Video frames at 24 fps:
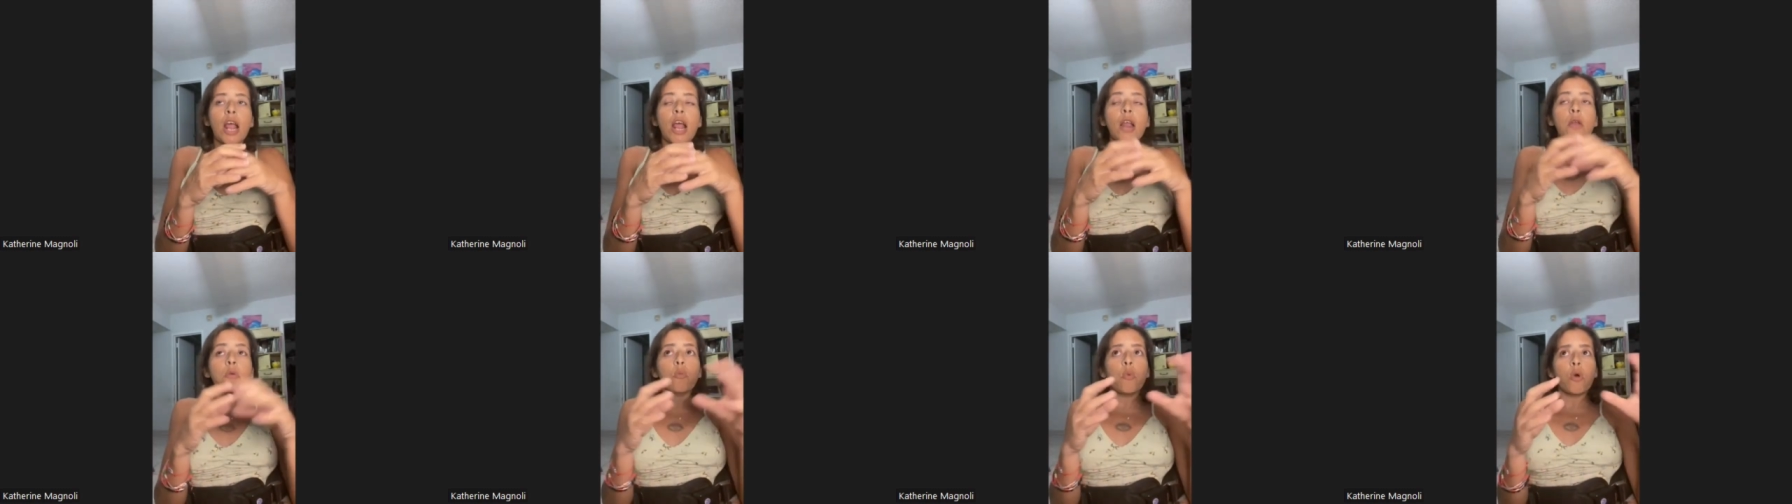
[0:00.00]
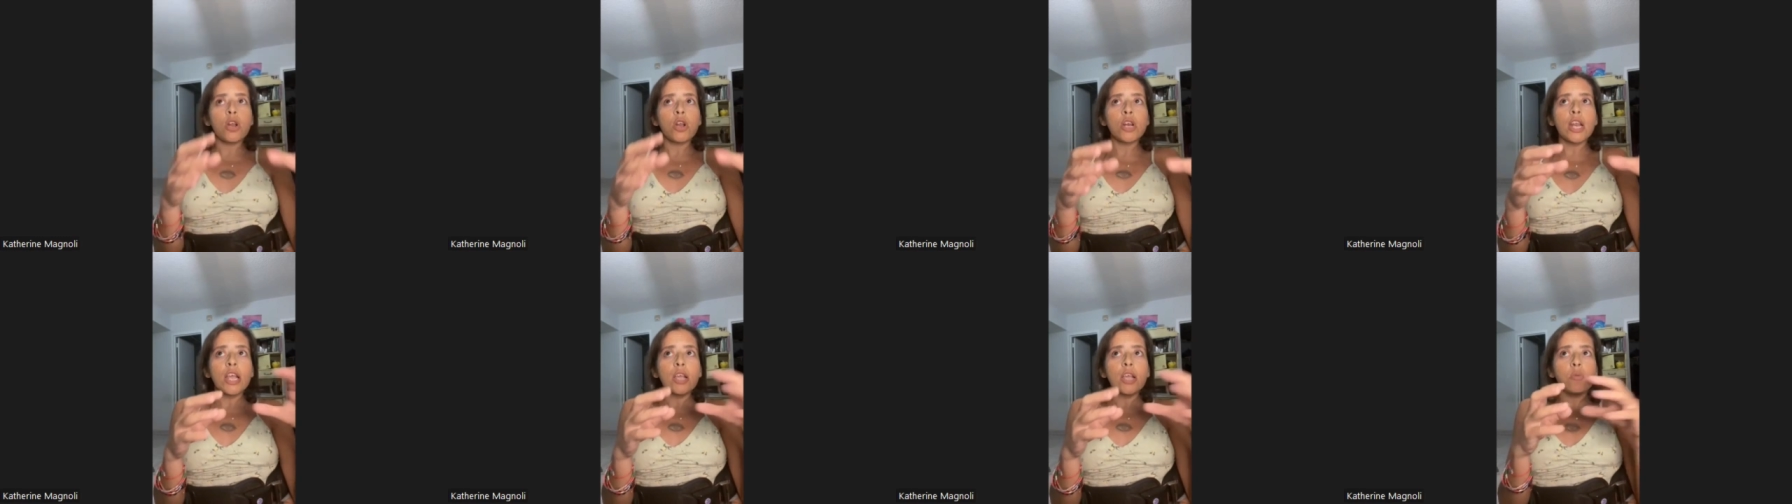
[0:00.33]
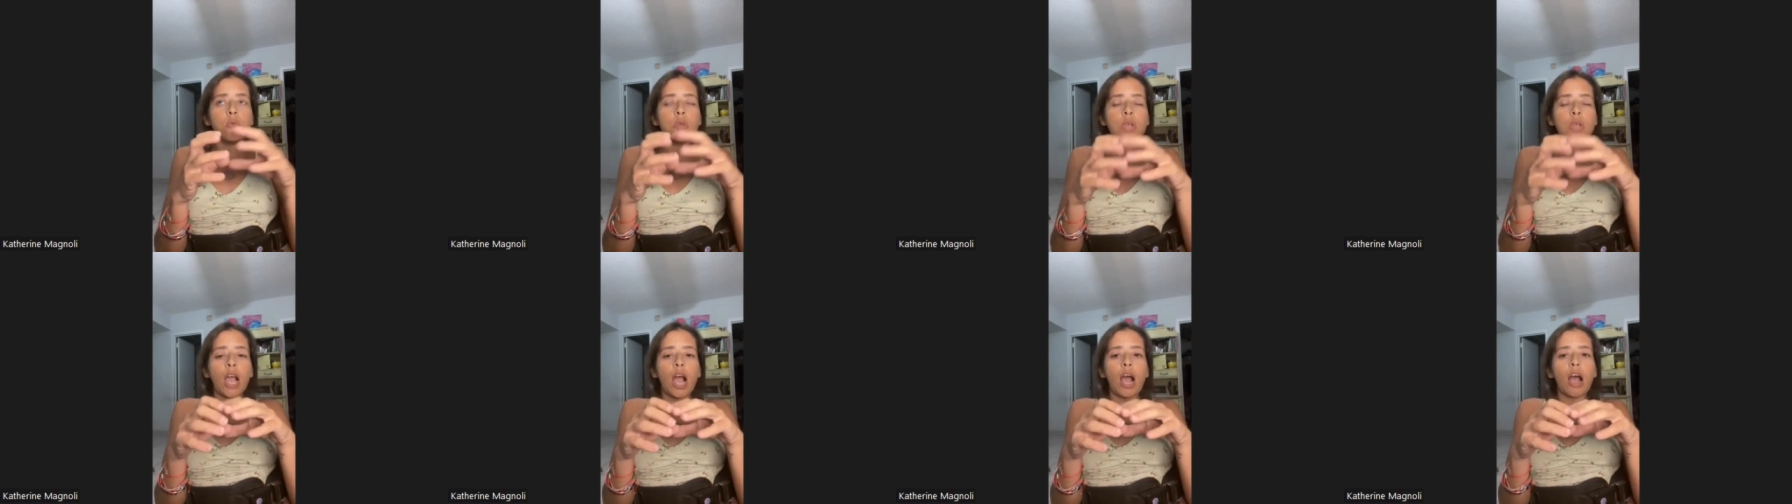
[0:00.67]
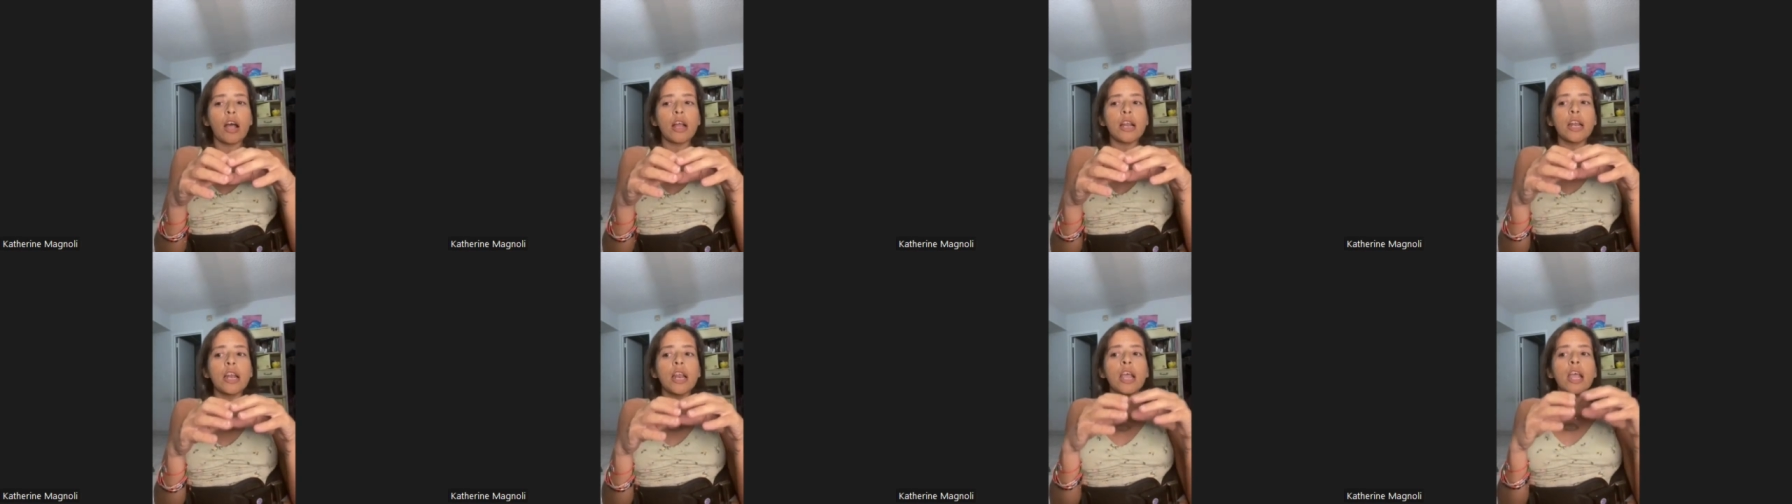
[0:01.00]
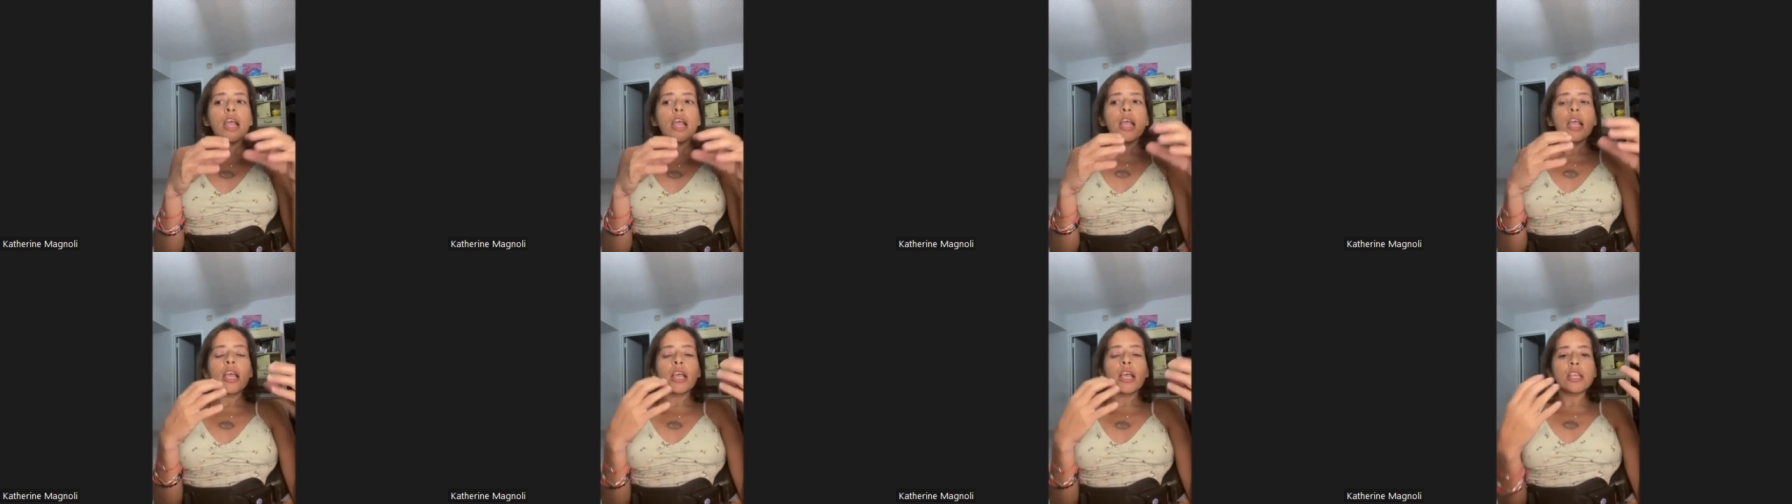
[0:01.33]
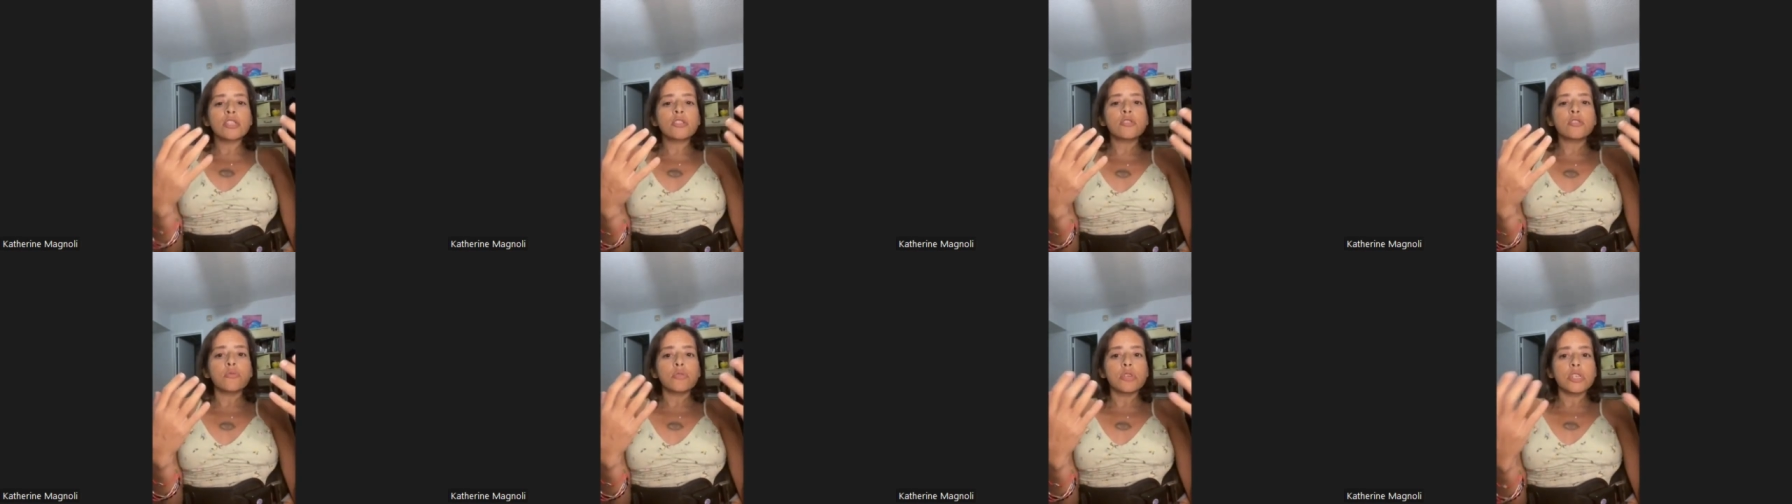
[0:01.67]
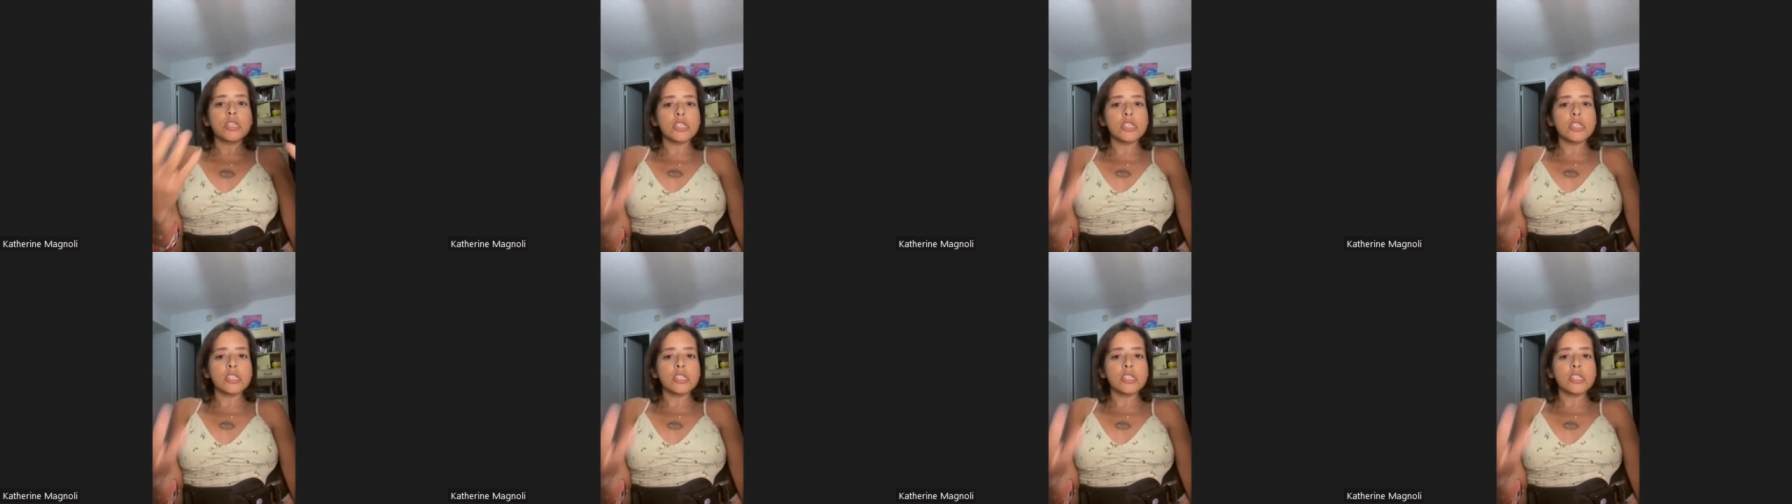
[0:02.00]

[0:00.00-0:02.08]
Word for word: And one day we got into a